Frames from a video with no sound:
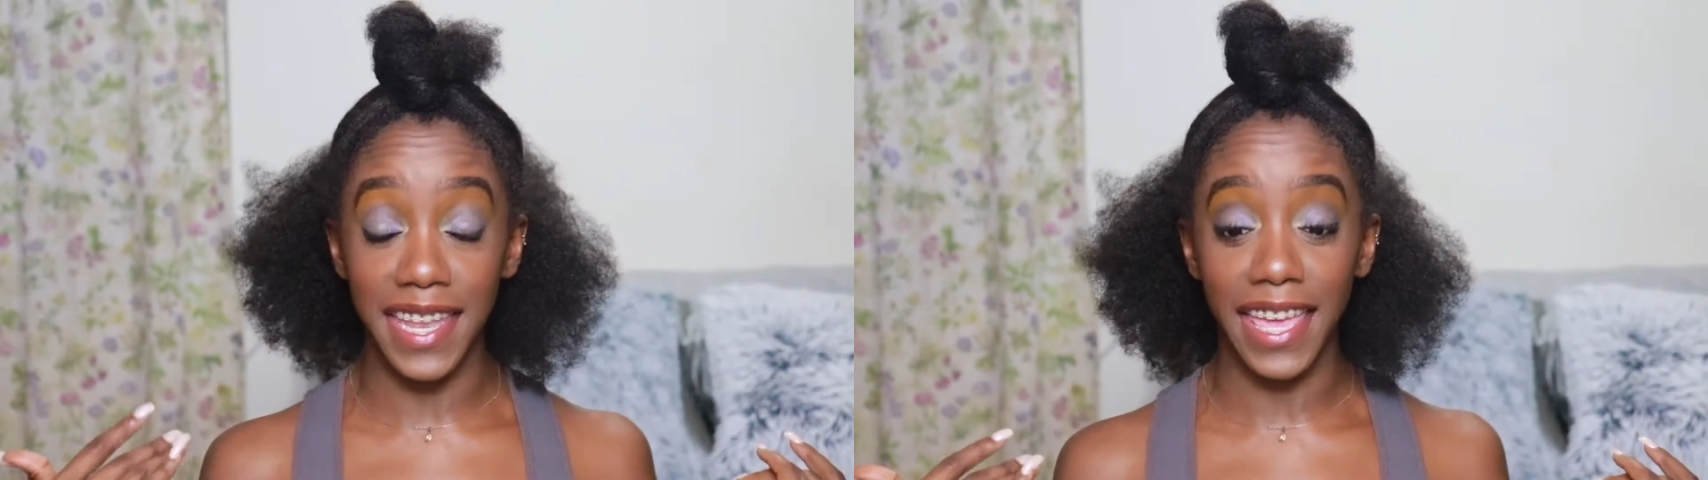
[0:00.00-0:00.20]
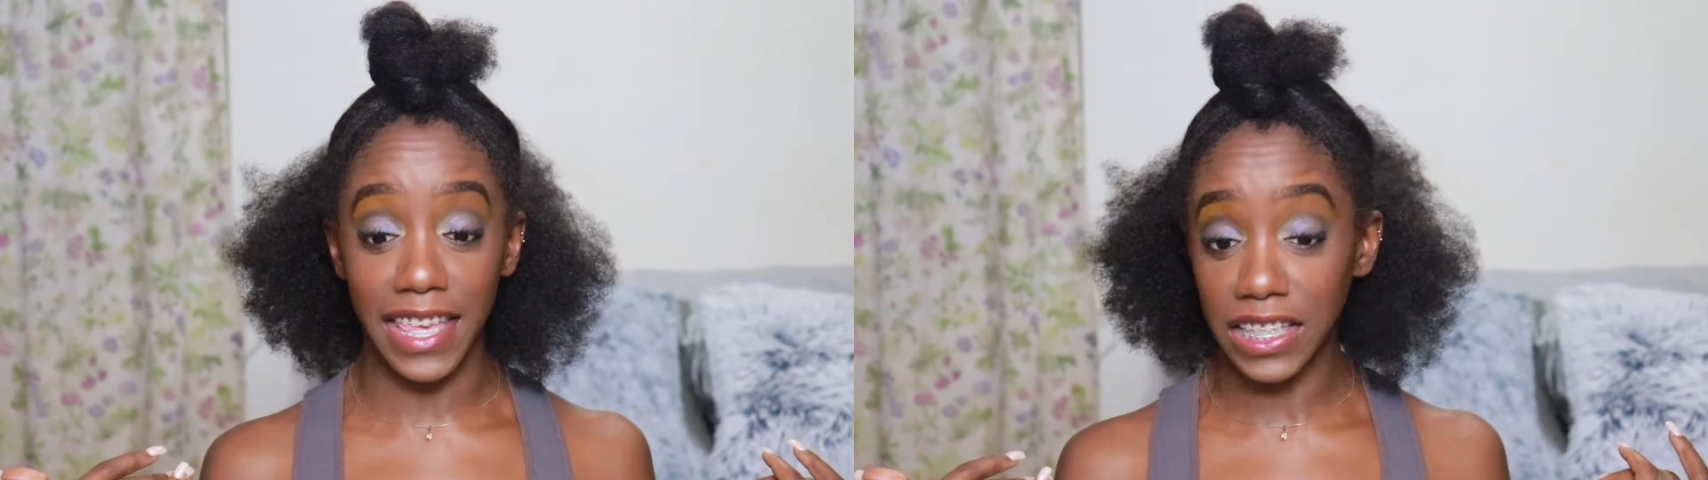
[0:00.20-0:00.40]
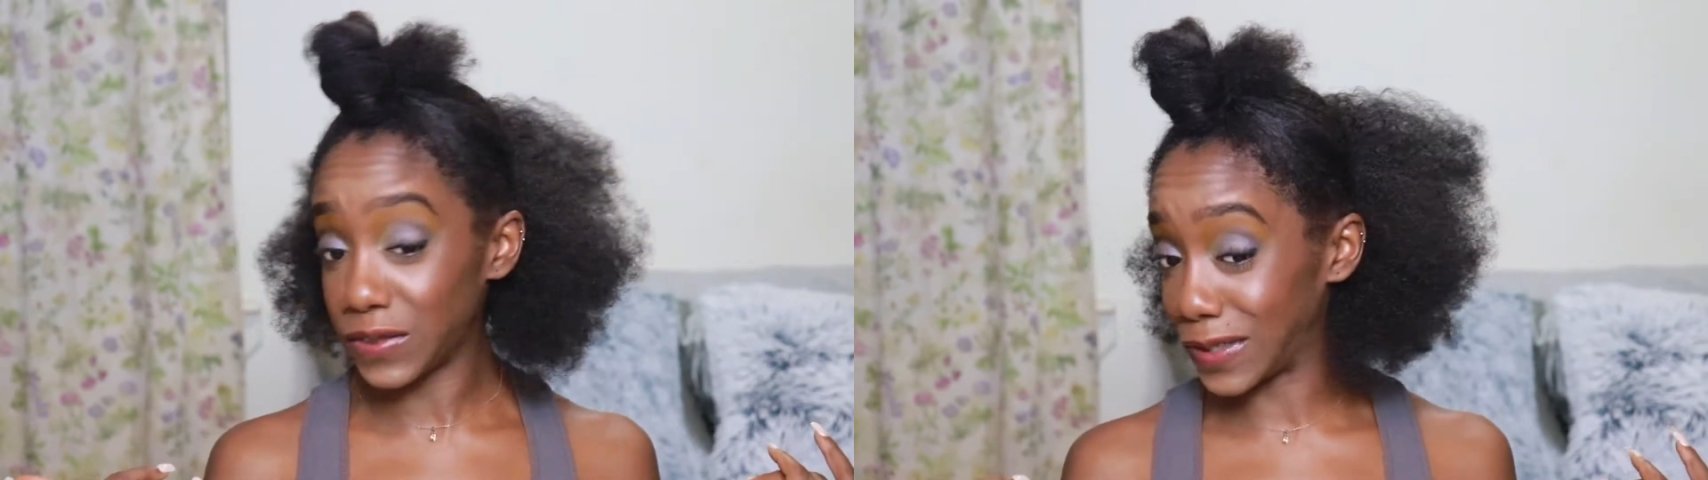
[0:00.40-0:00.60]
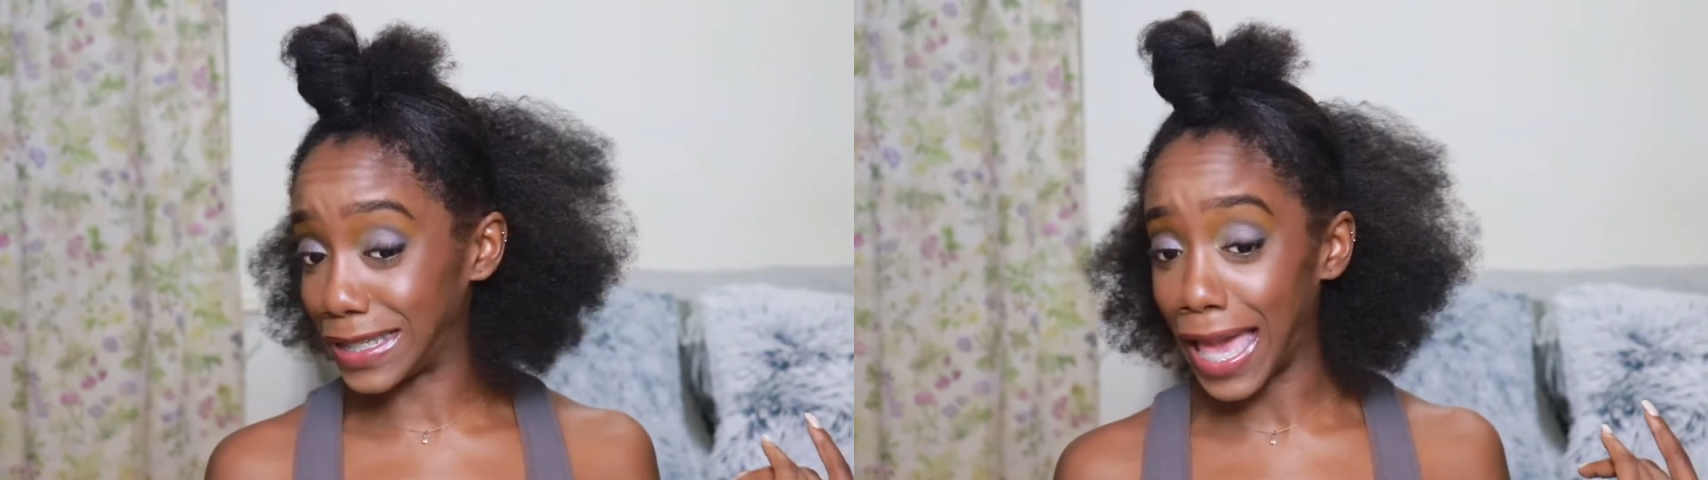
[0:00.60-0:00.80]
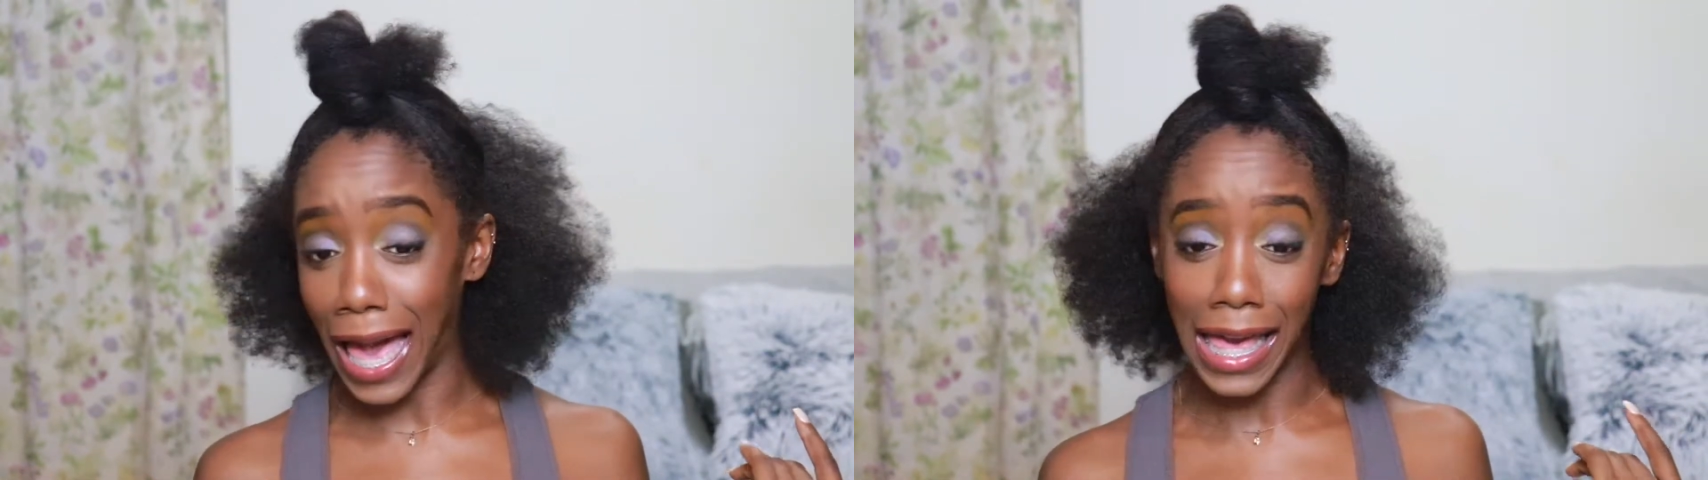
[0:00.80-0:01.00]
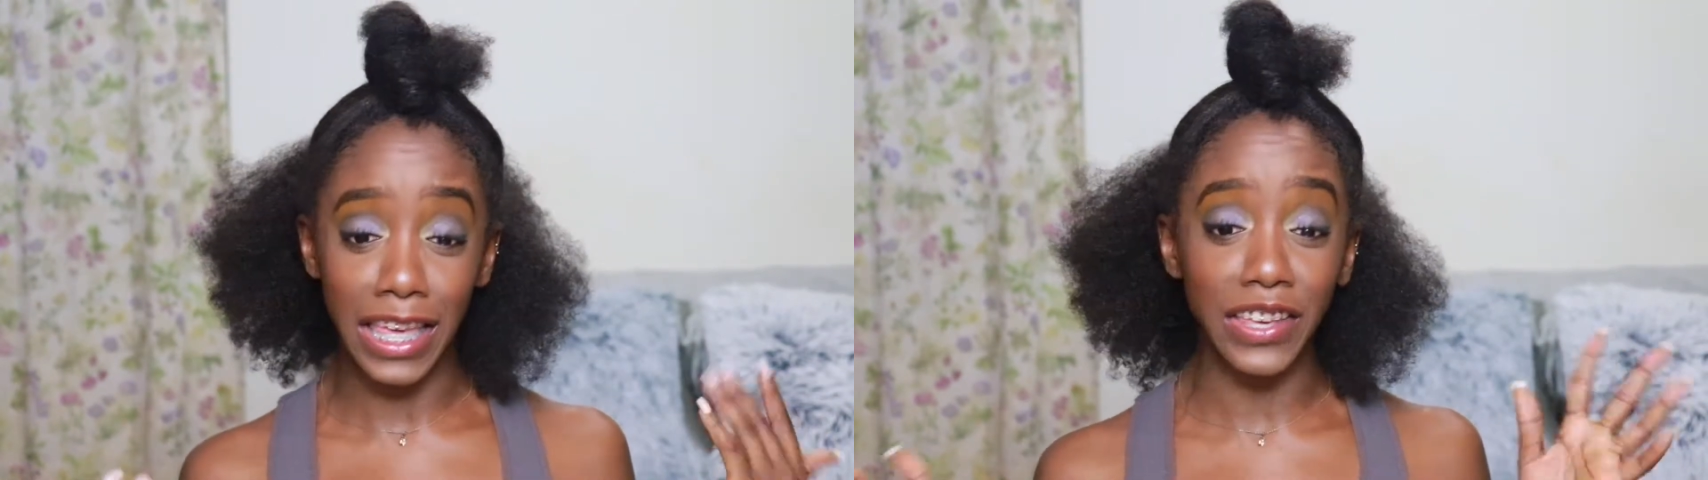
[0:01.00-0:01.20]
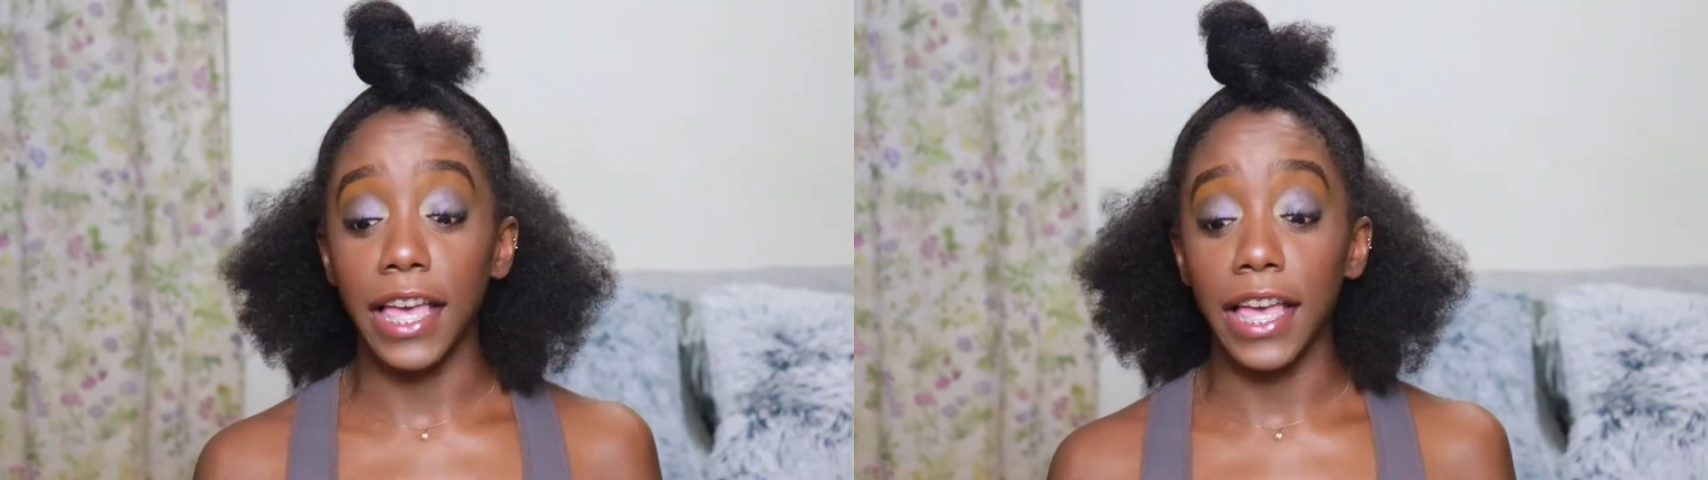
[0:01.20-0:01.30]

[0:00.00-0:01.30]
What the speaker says: neck gets really hot.